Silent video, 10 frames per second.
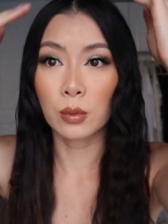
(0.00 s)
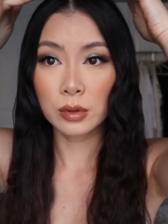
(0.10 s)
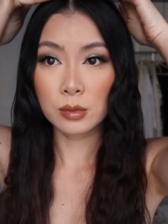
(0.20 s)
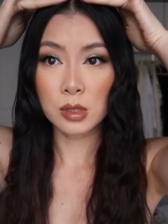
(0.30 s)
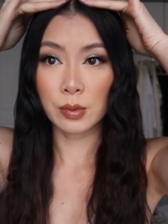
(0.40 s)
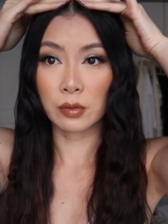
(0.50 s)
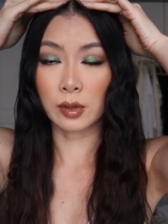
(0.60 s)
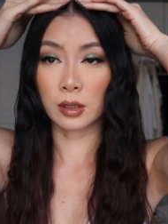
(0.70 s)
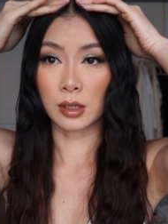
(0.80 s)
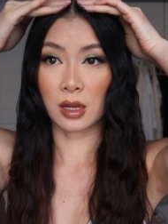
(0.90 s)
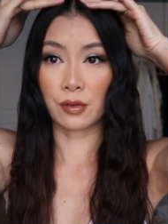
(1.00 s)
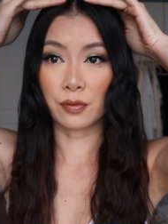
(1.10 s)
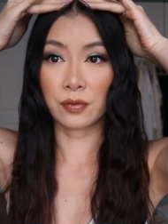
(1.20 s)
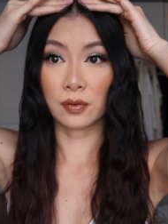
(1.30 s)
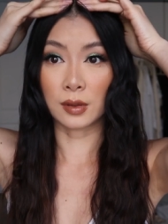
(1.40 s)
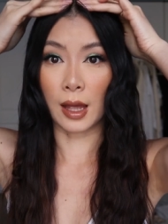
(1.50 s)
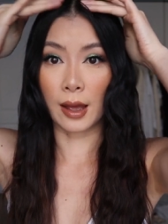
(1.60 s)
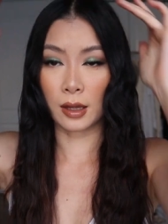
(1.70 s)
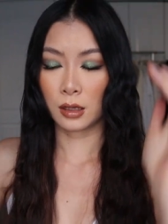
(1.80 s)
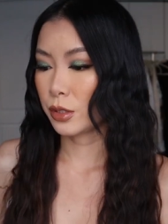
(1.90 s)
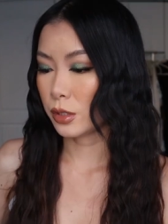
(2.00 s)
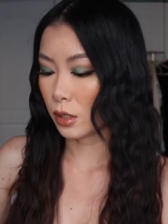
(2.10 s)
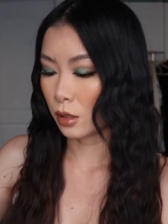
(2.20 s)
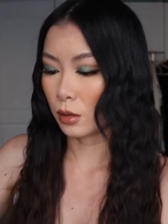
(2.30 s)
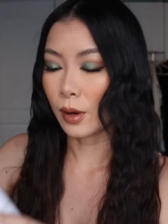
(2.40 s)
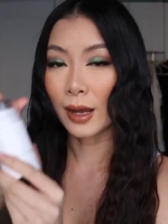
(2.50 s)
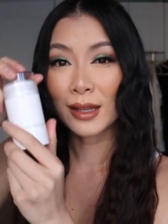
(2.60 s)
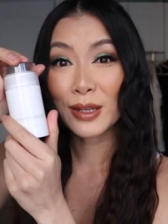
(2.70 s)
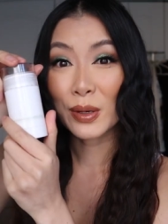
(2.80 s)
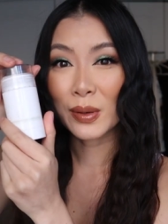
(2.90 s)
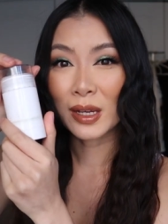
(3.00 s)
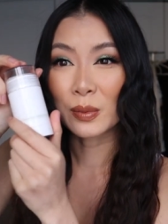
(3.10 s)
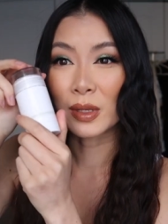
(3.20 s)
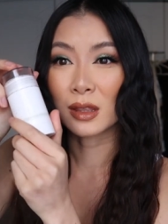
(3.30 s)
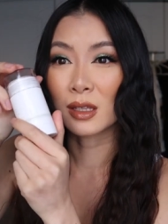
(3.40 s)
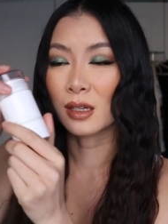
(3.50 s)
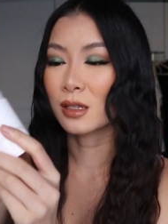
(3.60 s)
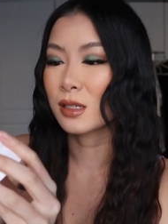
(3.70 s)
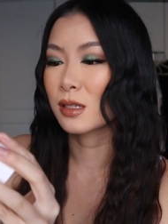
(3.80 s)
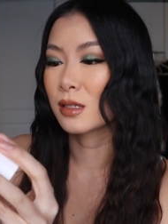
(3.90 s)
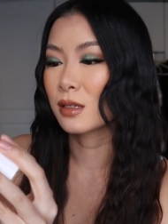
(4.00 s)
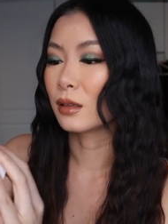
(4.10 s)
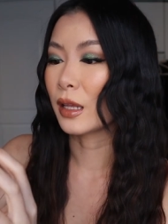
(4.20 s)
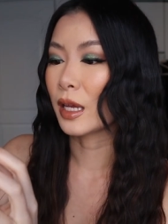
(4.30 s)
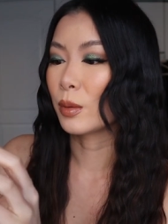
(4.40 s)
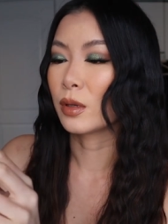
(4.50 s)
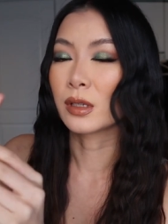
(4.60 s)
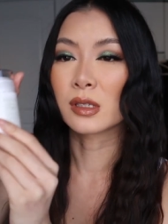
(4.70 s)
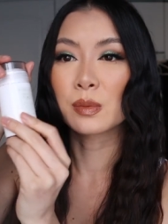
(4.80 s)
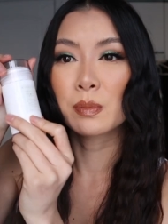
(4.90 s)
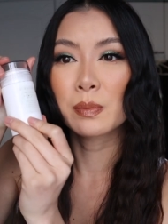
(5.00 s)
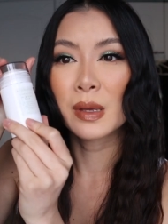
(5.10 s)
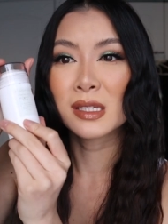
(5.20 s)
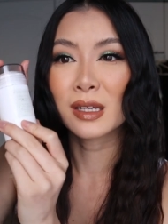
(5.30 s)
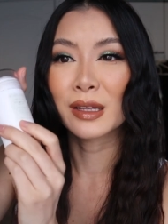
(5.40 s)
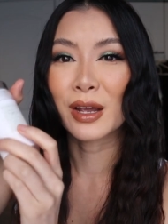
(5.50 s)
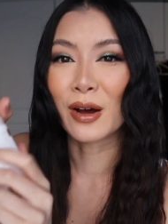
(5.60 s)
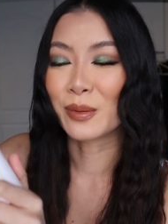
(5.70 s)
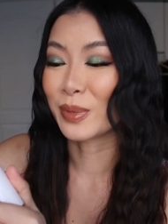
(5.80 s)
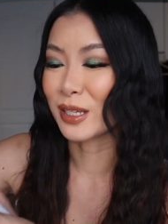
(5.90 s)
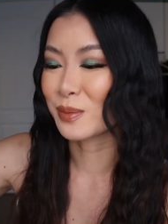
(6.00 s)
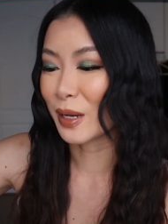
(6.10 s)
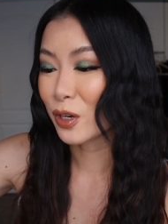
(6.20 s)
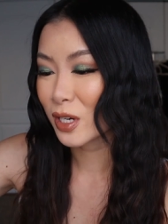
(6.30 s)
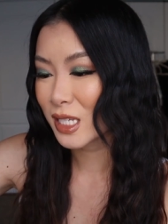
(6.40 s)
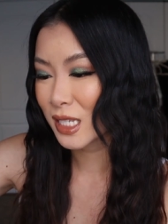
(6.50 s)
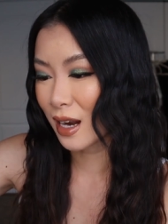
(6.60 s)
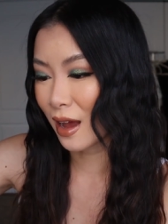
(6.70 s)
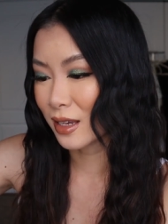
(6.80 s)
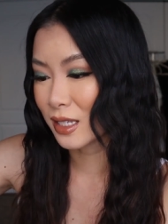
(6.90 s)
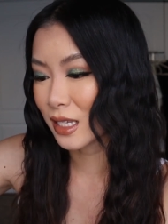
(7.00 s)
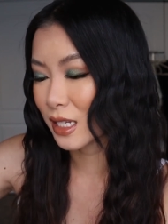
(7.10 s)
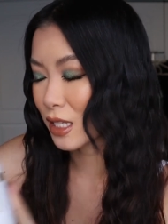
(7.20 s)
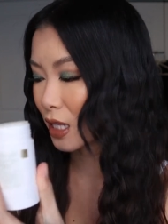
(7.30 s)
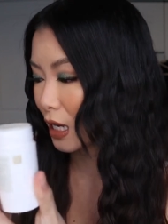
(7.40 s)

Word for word: I want them to be really flat. So I like going in with this. The label is basically gone, but it's by Kristin Ess. This is